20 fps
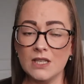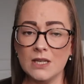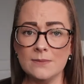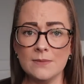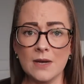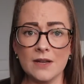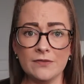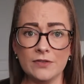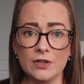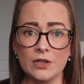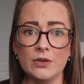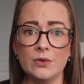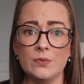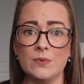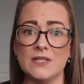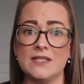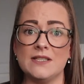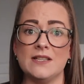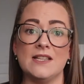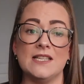my fluid
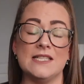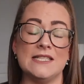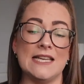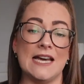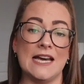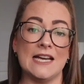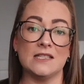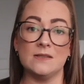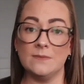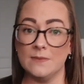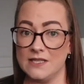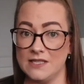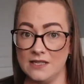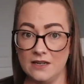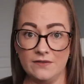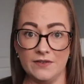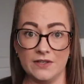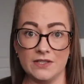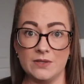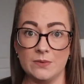was still intact, my
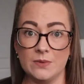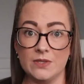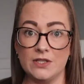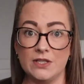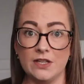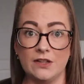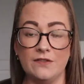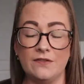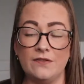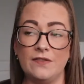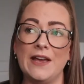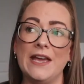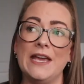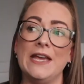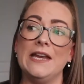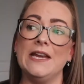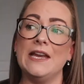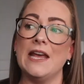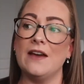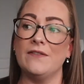cervix was still
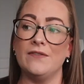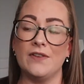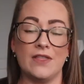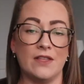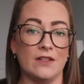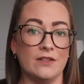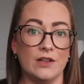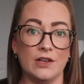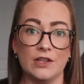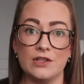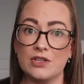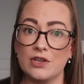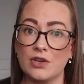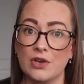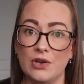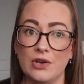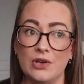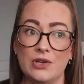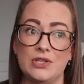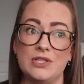fine, everything looked
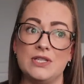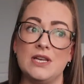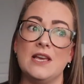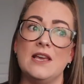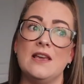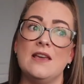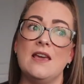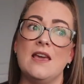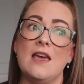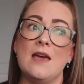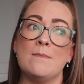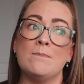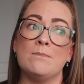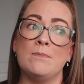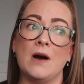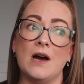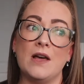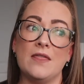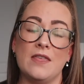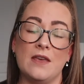good,
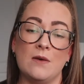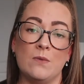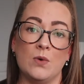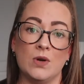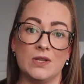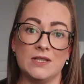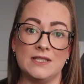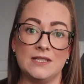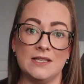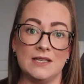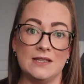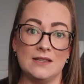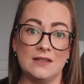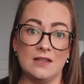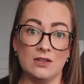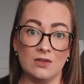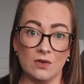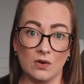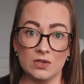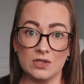but they wanted
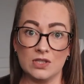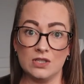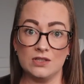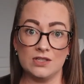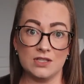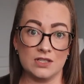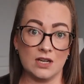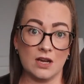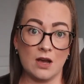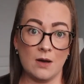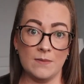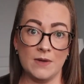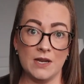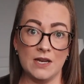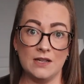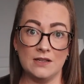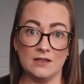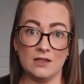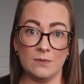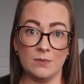the doctors to come in
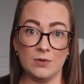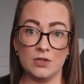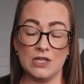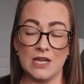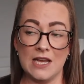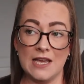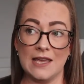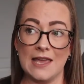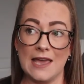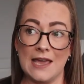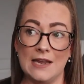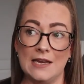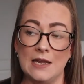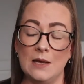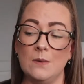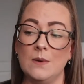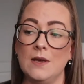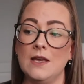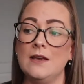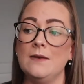and double check
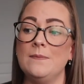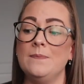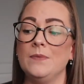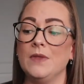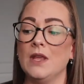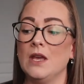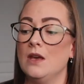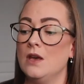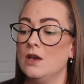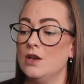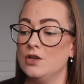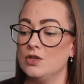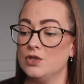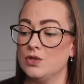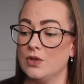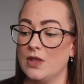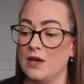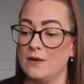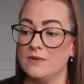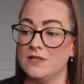anyway,
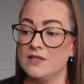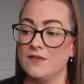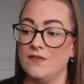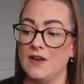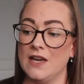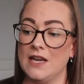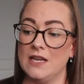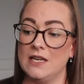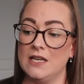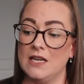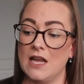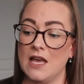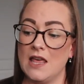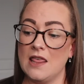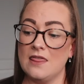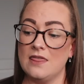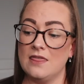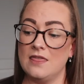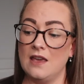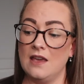so that was fine.
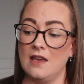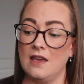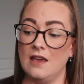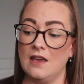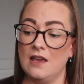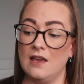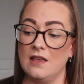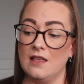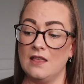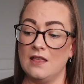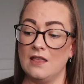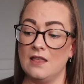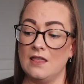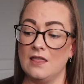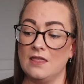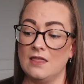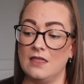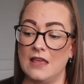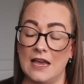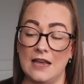
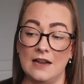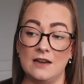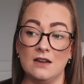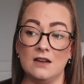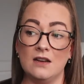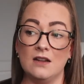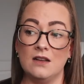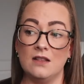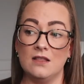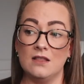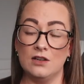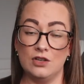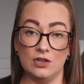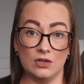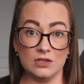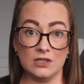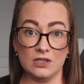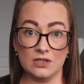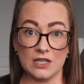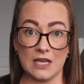Then the
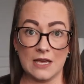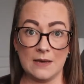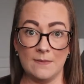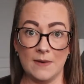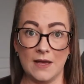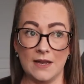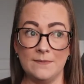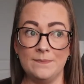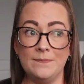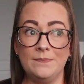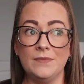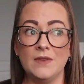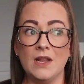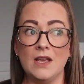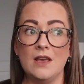doctors came in,